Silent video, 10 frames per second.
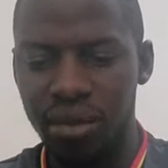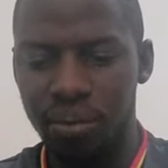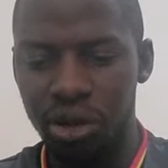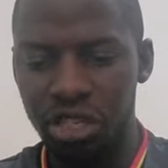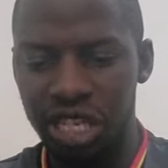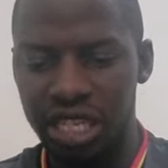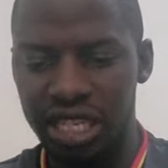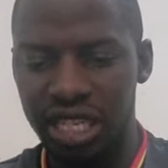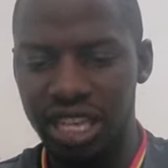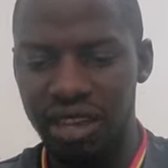the project
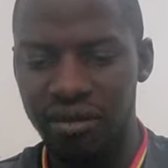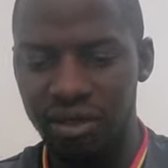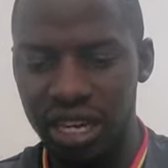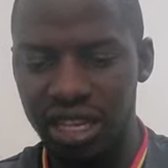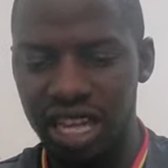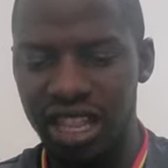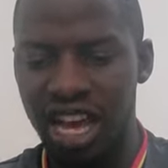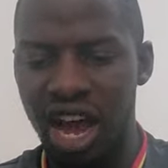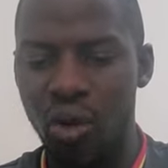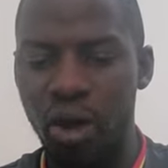in the event that the
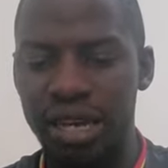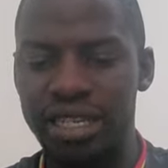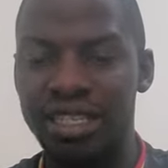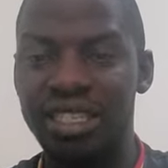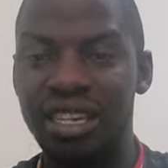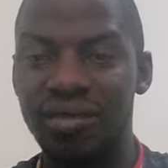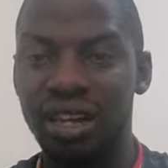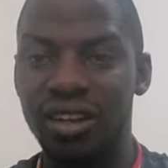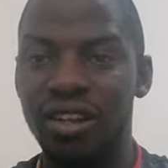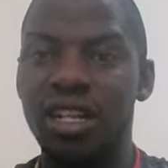award is
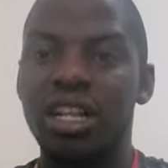given?